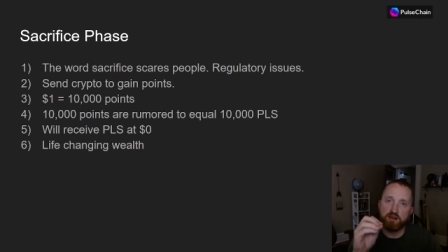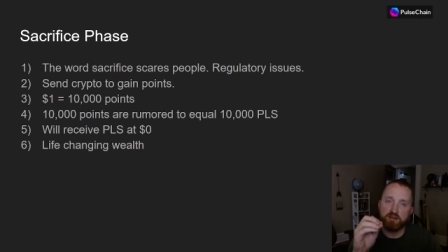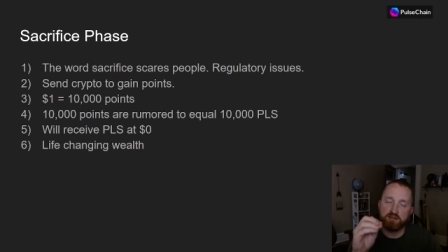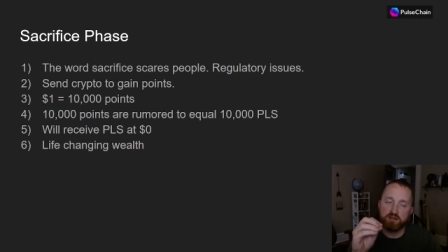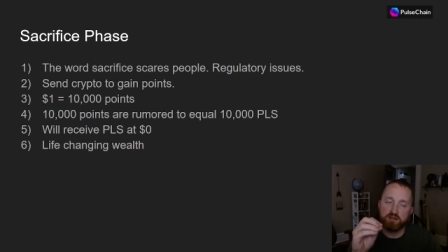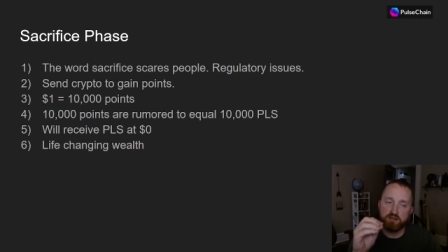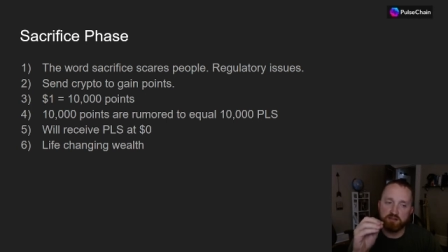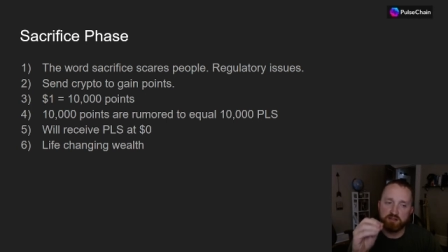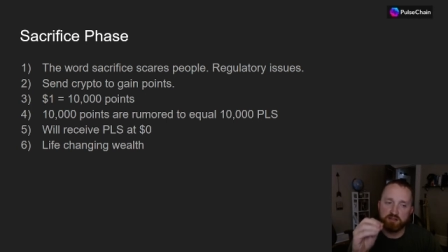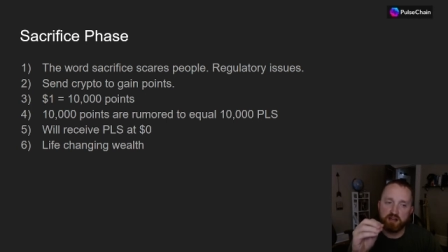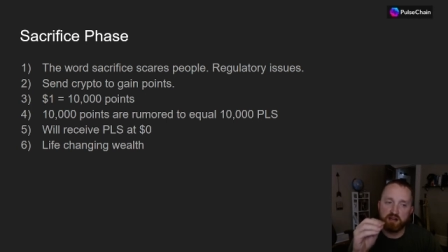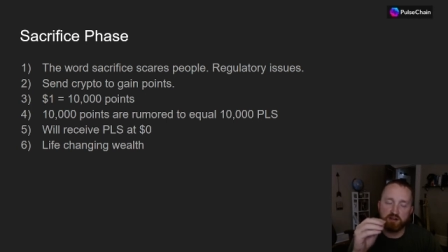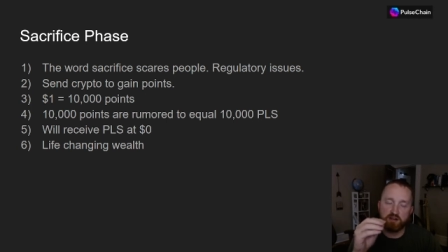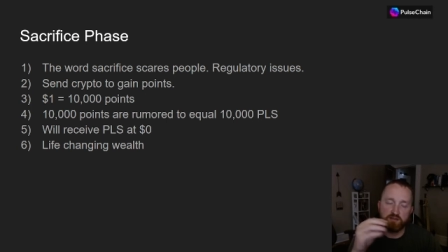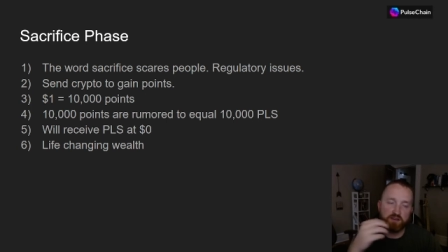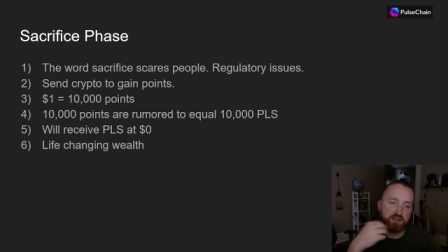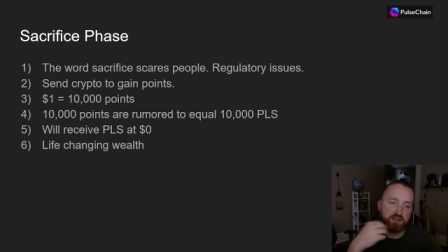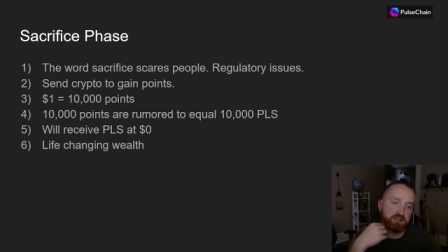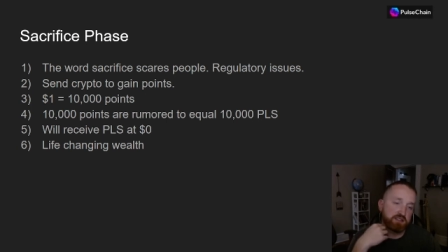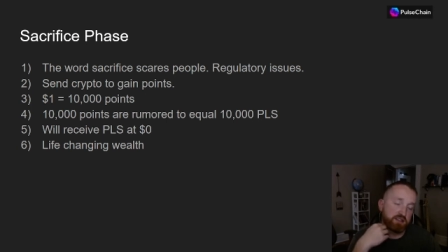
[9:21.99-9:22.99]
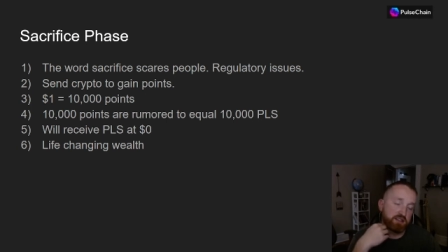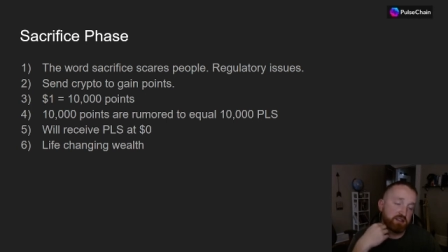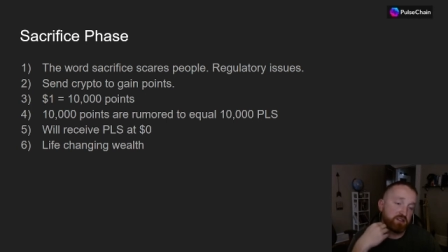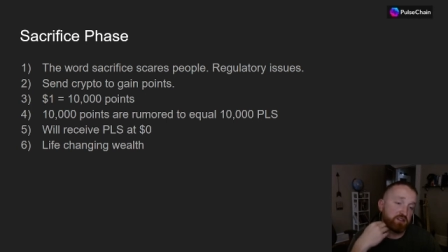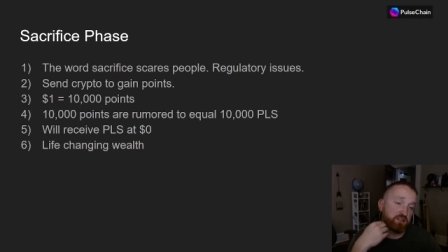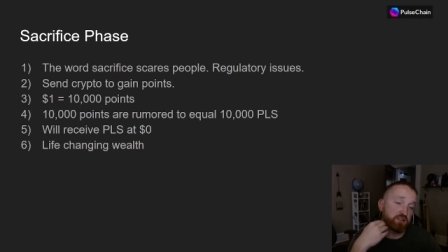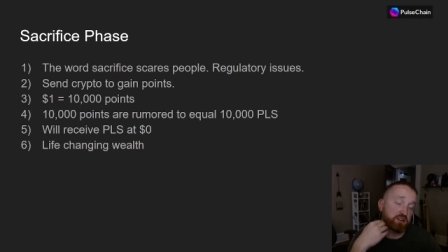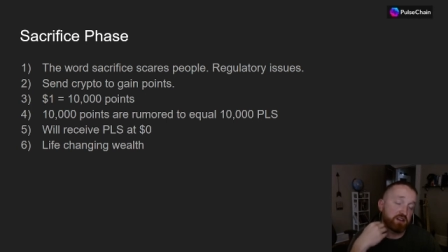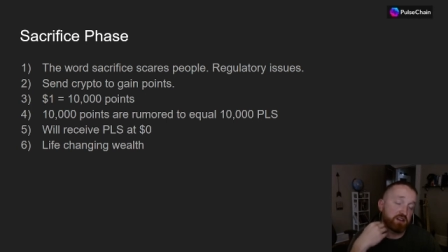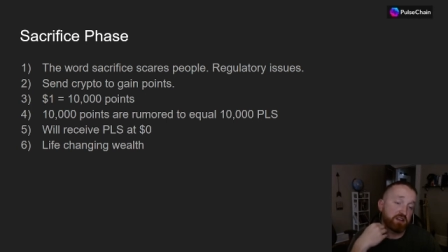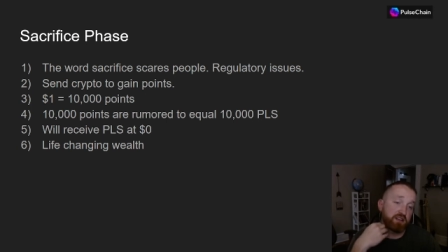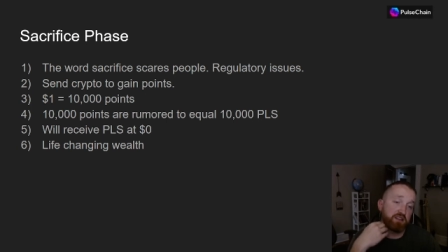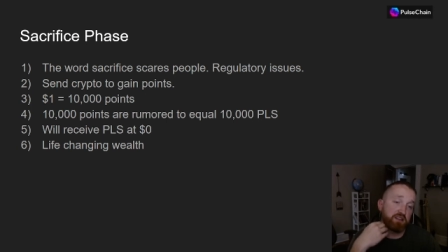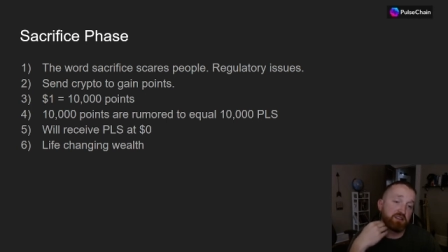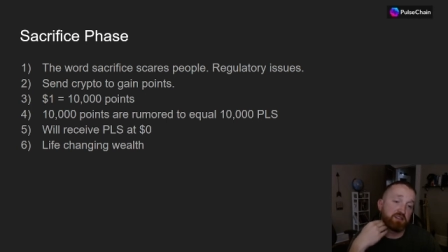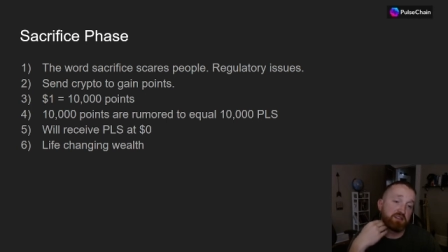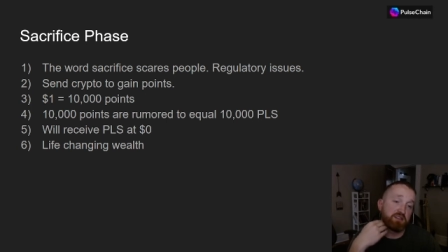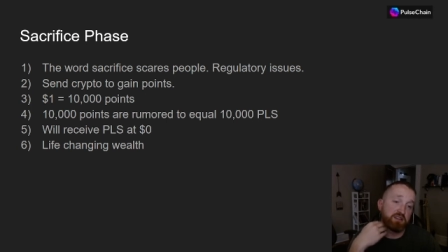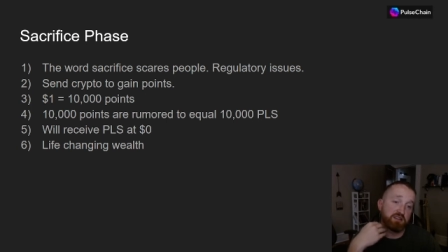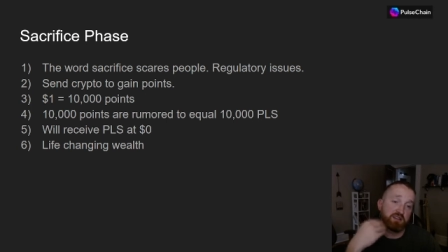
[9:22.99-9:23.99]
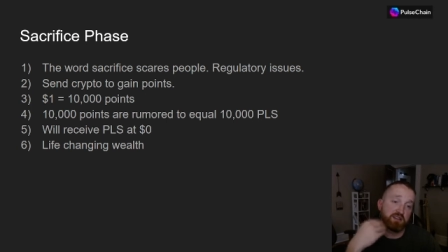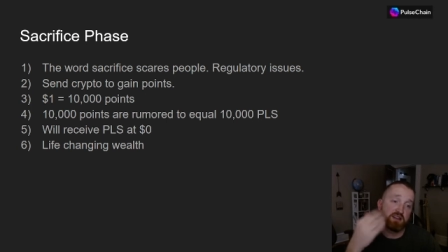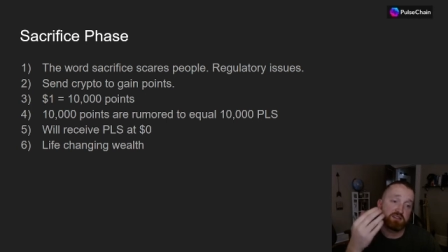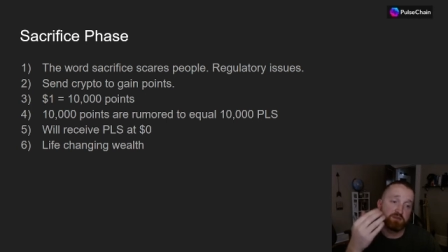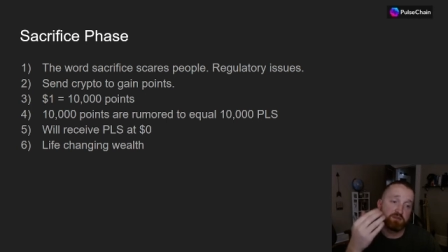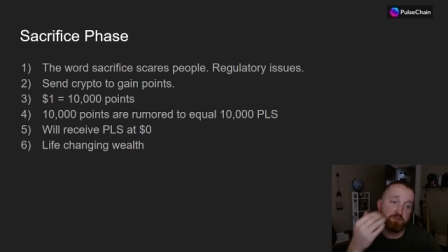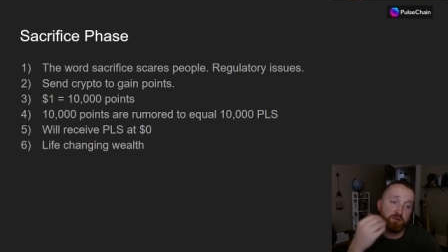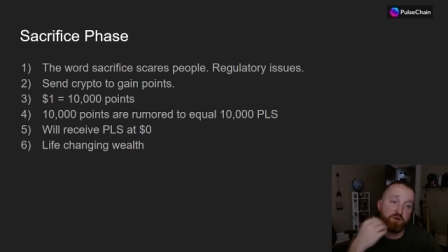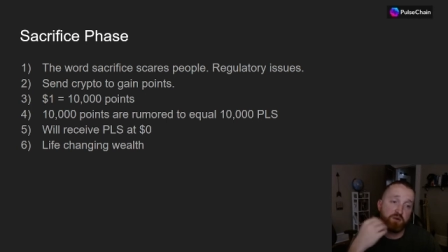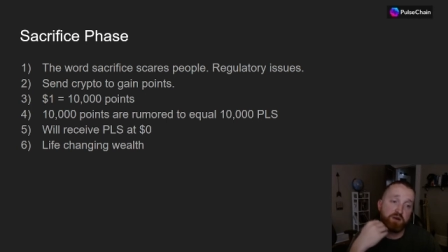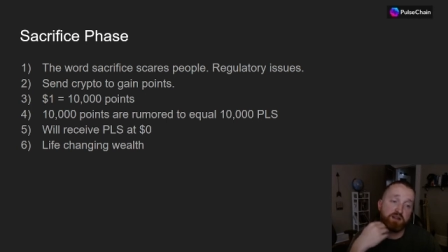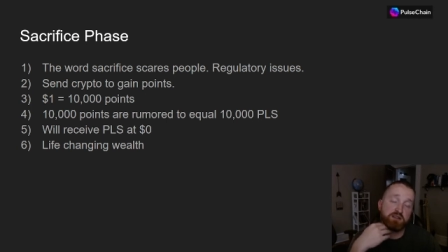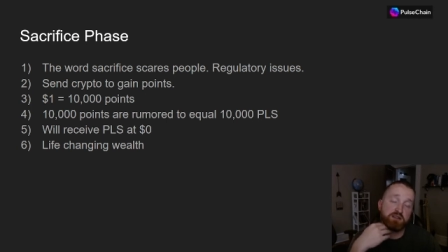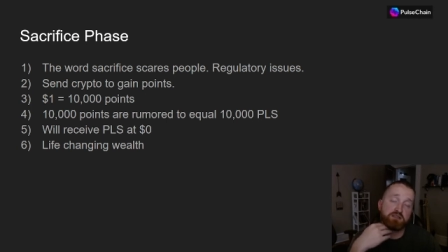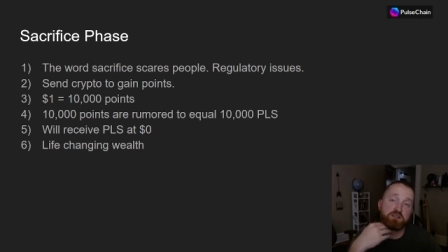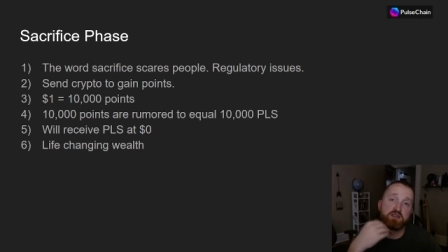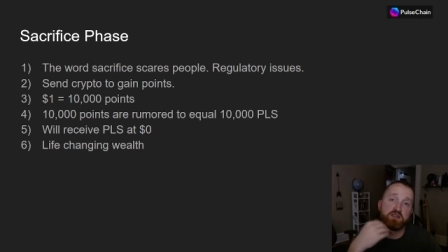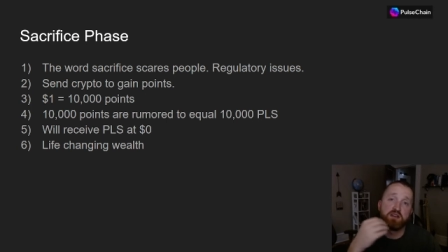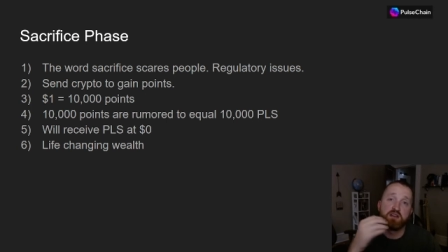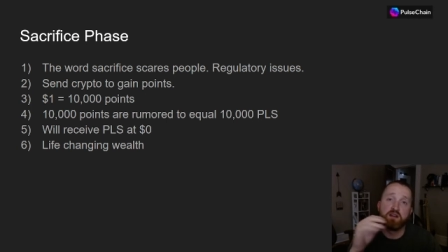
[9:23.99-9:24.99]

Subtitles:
is that you're sacrificing it, you're going to get 10,000 points.